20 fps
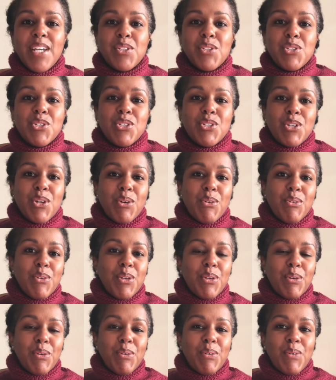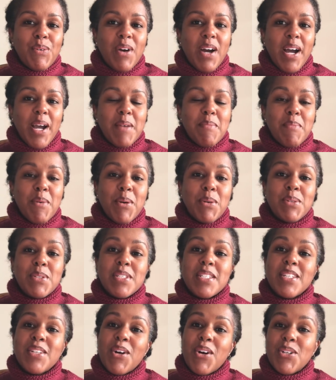and show you, I
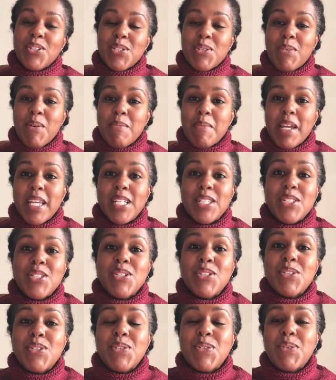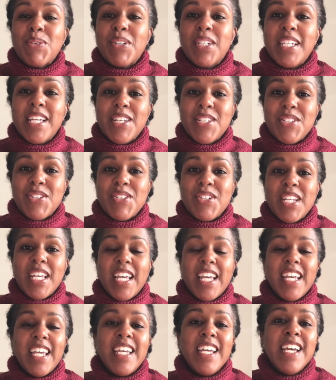posted also on my Insta story
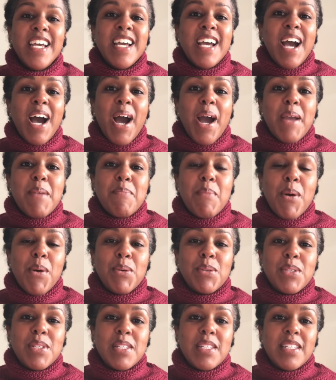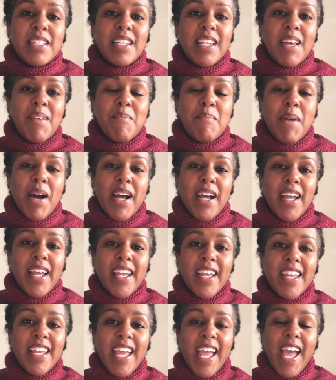yesterday, I posted
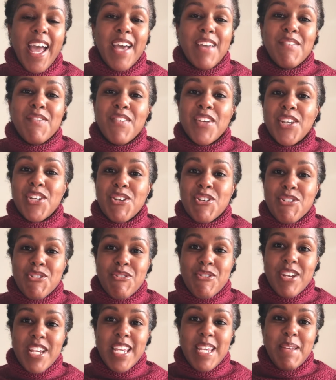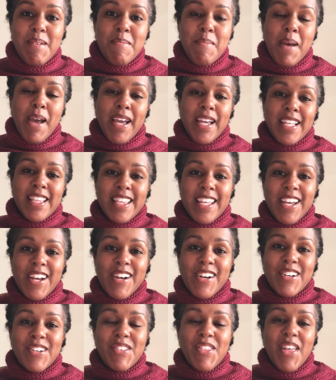my advent tree back
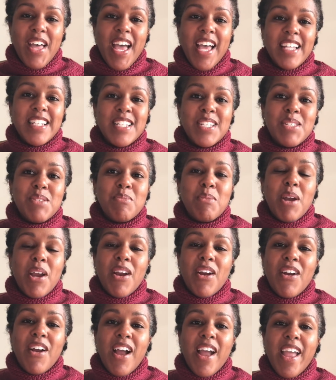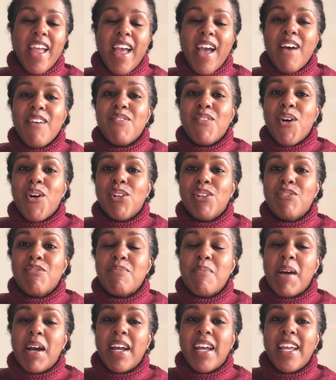there. That is where I have all
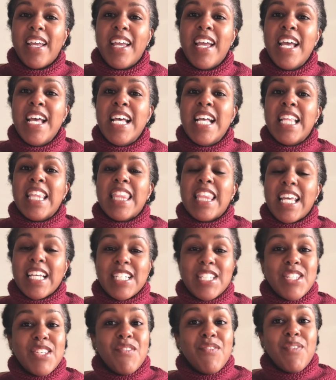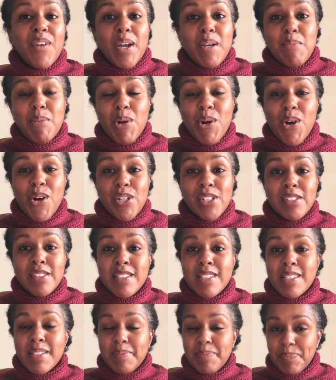of my Legacy Fiber
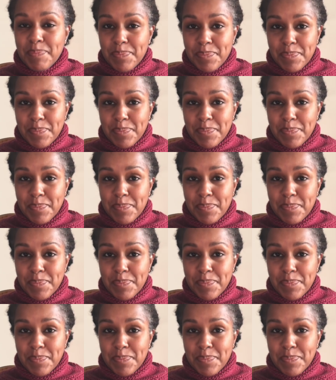Arts